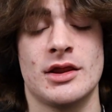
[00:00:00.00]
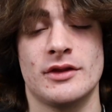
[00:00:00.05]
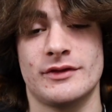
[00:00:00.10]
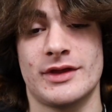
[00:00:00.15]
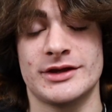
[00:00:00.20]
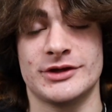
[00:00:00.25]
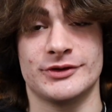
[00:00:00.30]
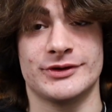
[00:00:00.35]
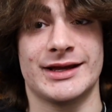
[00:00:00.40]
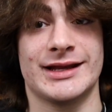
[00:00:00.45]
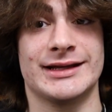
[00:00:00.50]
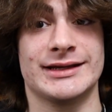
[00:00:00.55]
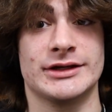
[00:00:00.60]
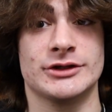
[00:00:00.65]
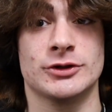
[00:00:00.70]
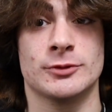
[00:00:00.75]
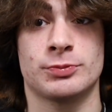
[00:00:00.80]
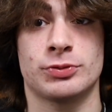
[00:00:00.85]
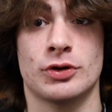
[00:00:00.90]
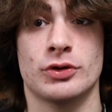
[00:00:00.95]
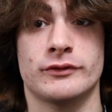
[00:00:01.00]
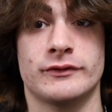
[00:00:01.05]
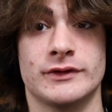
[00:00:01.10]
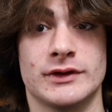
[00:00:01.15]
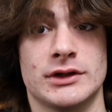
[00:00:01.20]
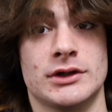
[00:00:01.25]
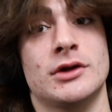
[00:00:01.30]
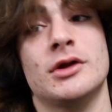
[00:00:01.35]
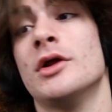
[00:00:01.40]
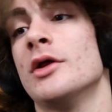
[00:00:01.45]
that you're getting in your
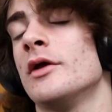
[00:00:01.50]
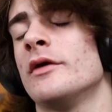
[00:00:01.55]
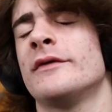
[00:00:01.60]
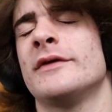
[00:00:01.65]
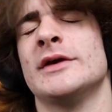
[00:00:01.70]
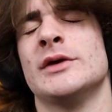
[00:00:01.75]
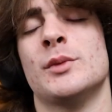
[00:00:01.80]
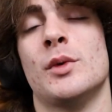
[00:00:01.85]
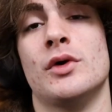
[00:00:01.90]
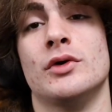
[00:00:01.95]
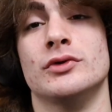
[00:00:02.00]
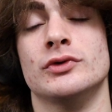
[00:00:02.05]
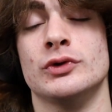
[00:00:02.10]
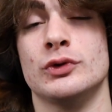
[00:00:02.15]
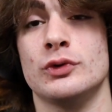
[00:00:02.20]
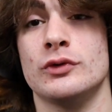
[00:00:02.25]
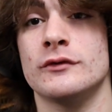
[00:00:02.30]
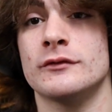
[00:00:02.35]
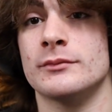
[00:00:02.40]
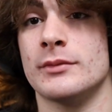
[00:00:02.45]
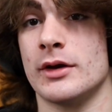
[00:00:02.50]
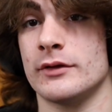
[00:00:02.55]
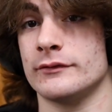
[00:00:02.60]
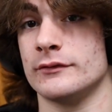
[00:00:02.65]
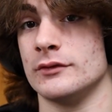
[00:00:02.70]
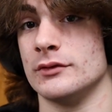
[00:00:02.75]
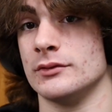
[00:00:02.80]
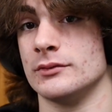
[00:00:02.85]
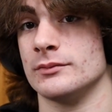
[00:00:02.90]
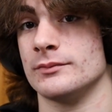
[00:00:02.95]
protein so you won't lose
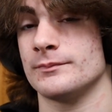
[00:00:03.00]
muscle.